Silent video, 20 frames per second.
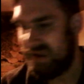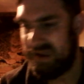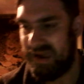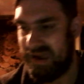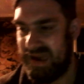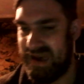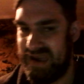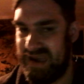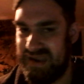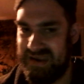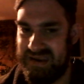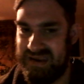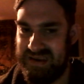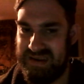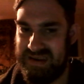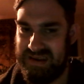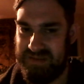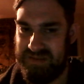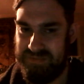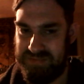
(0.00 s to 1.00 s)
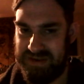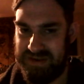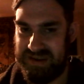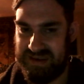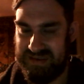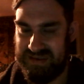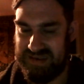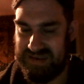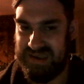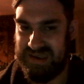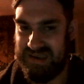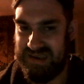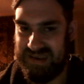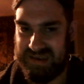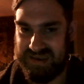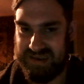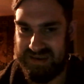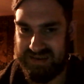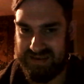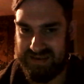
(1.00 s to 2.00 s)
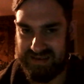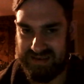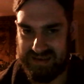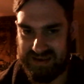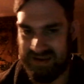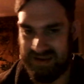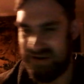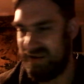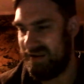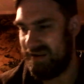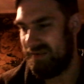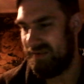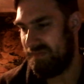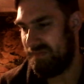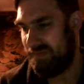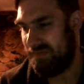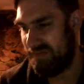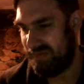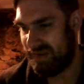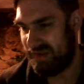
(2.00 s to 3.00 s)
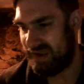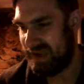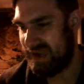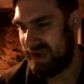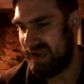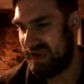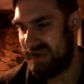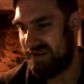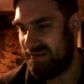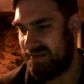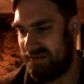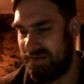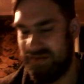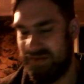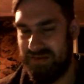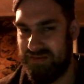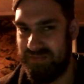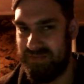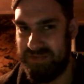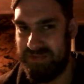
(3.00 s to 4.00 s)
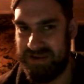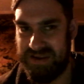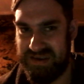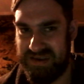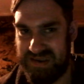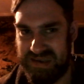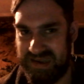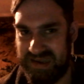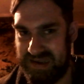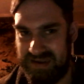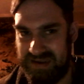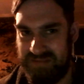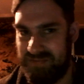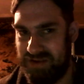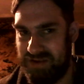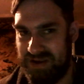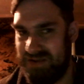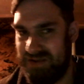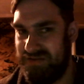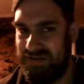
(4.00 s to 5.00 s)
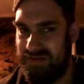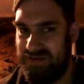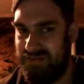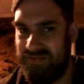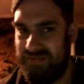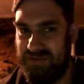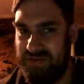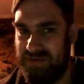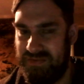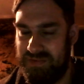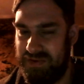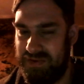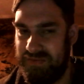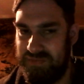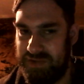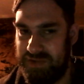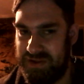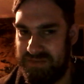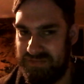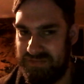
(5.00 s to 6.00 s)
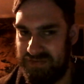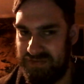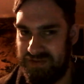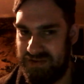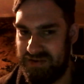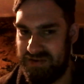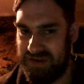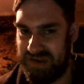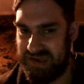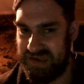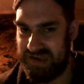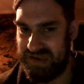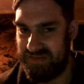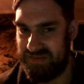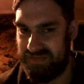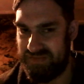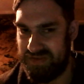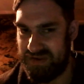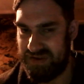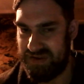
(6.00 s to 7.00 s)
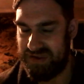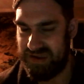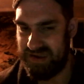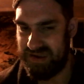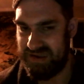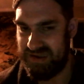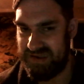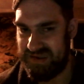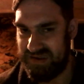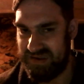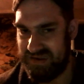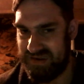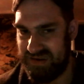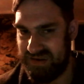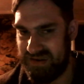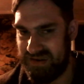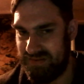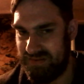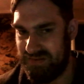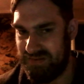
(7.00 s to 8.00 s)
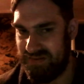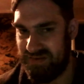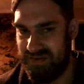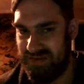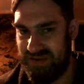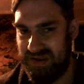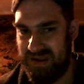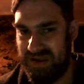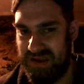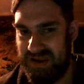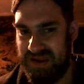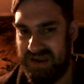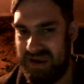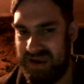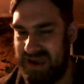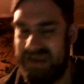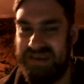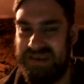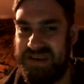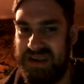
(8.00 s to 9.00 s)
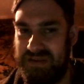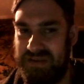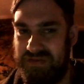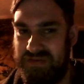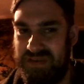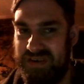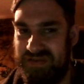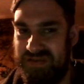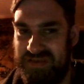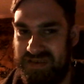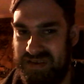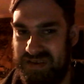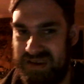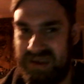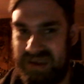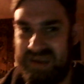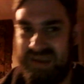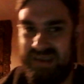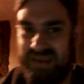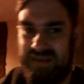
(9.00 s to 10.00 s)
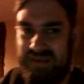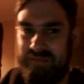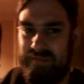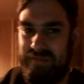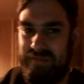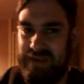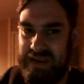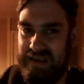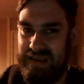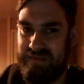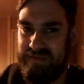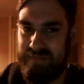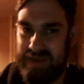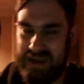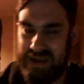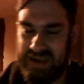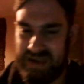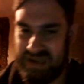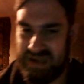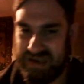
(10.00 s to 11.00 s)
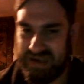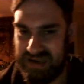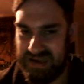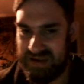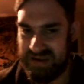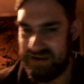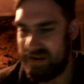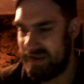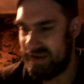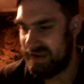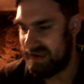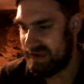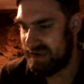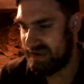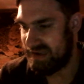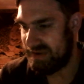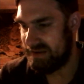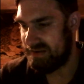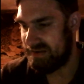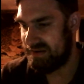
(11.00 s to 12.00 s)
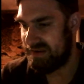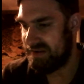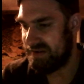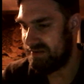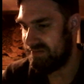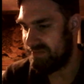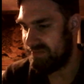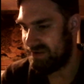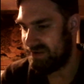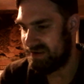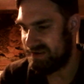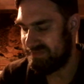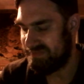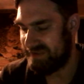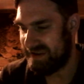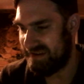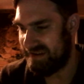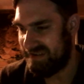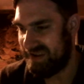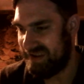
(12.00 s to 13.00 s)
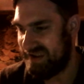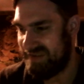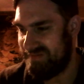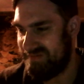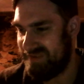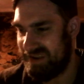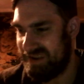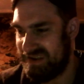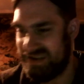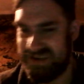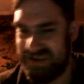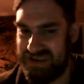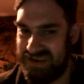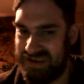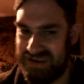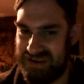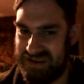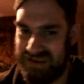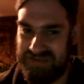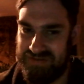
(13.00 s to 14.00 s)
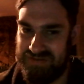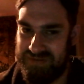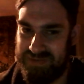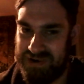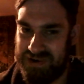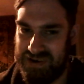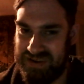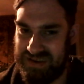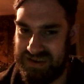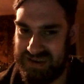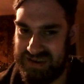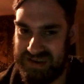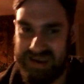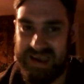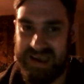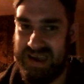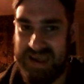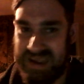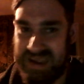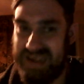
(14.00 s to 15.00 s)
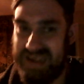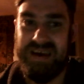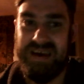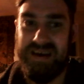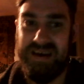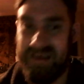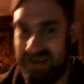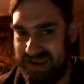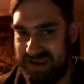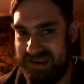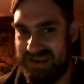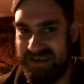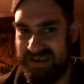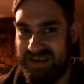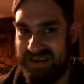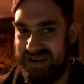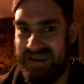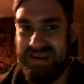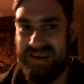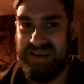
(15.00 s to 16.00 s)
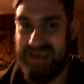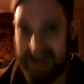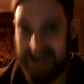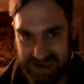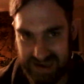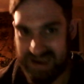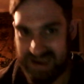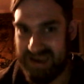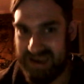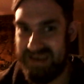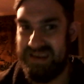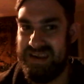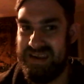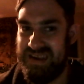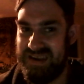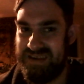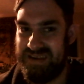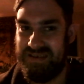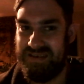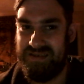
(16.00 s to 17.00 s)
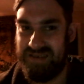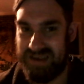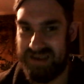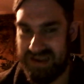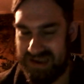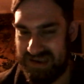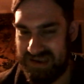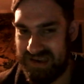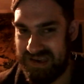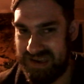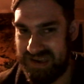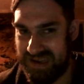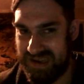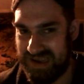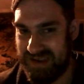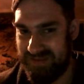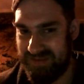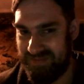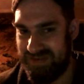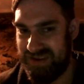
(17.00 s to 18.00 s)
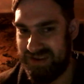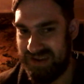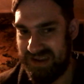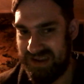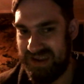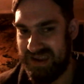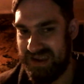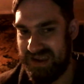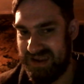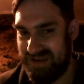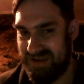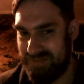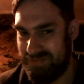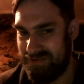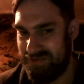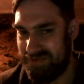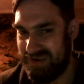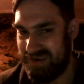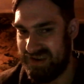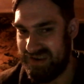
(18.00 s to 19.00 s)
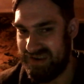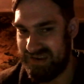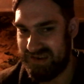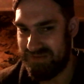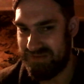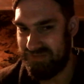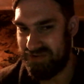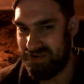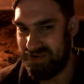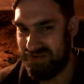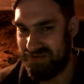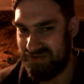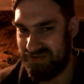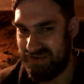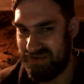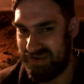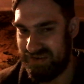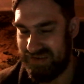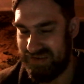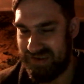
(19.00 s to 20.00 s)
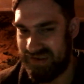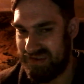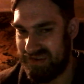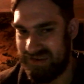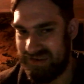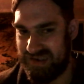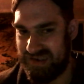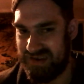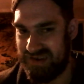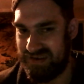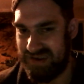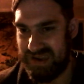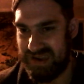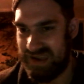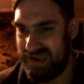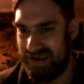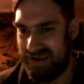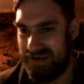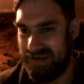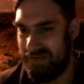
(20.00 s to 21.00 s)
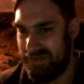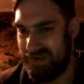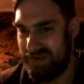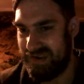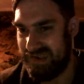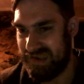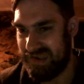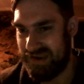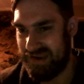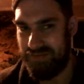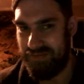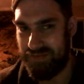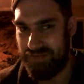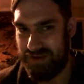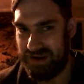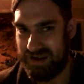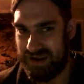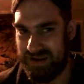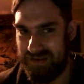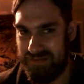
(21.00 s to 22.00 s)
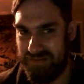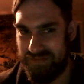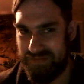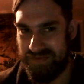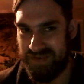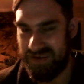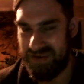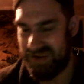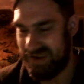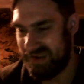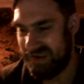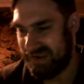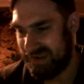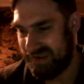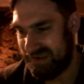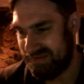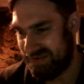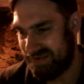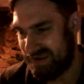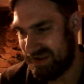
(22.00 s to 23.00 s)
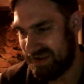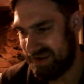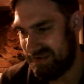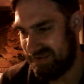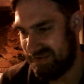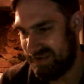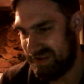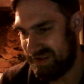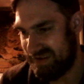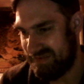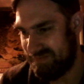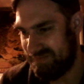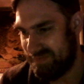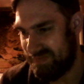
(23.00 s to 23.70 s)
and because he's kind of getting on her a bit and saying, well, look what we've been through and stuff like this, and she feels like he's making it too much about him, and she just reminds it, hey, I died and he got kidnapped, pointing to Montrose, so get over yourself, we're going through this as well.